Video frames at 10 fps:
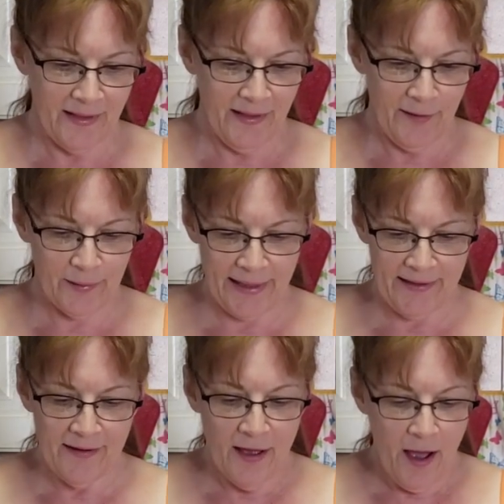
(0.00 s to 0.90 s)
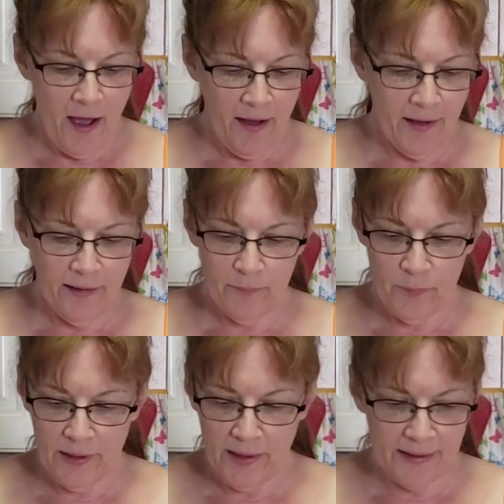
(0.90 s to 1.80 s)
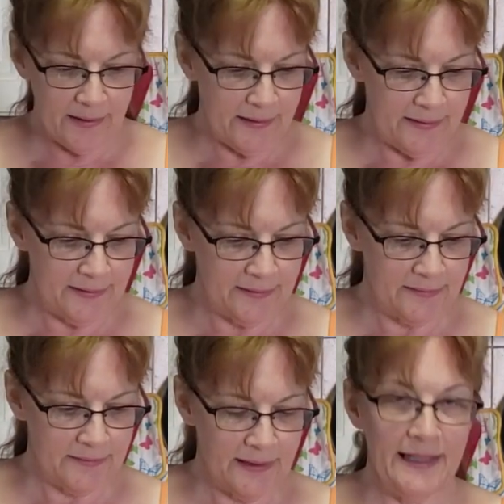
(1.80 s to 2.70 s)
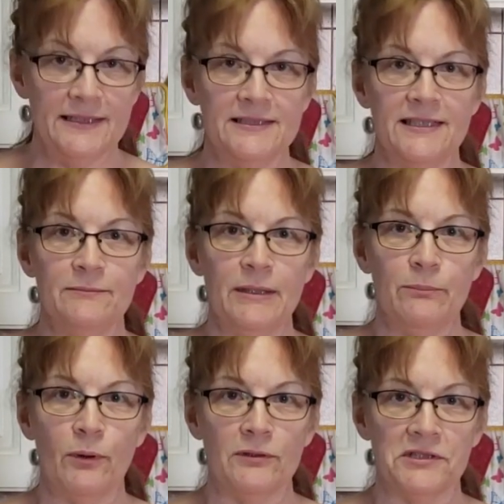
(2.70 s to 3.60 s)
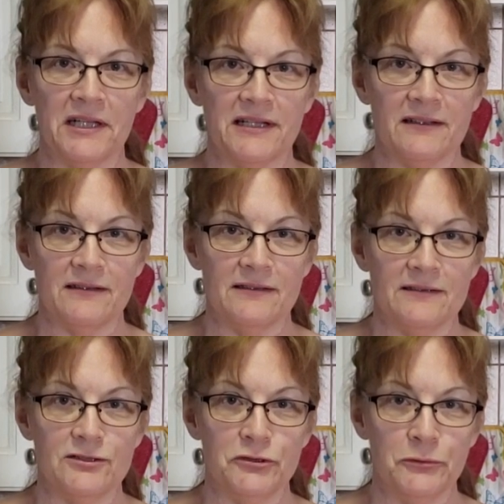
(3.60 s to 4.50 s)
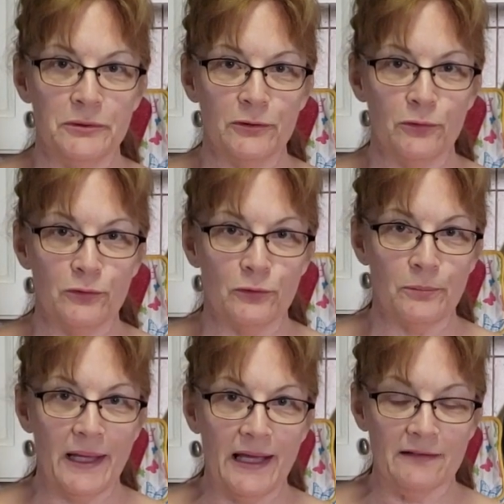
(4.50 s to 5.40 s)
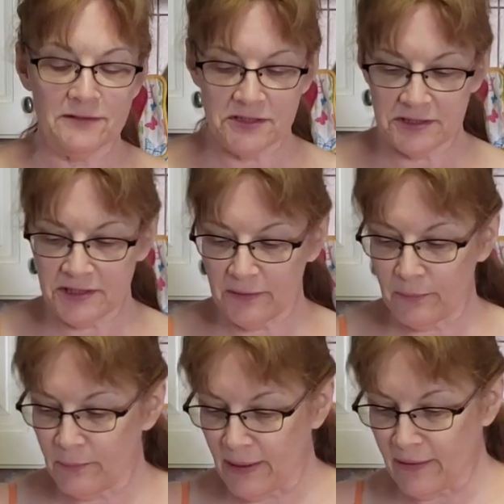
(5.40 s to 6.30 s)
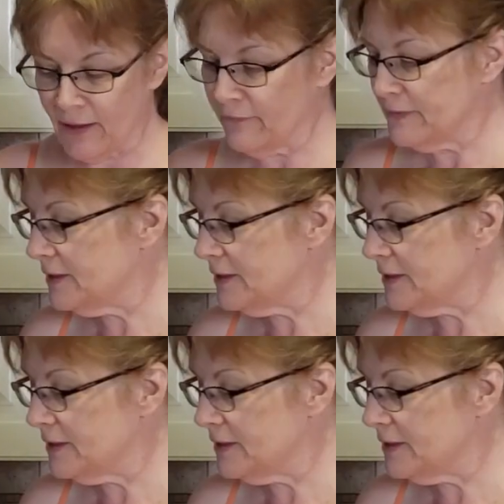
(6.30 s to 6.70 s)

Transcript: Okay. We got 18 meatballs out of the 2 1/4 pounds. So my oven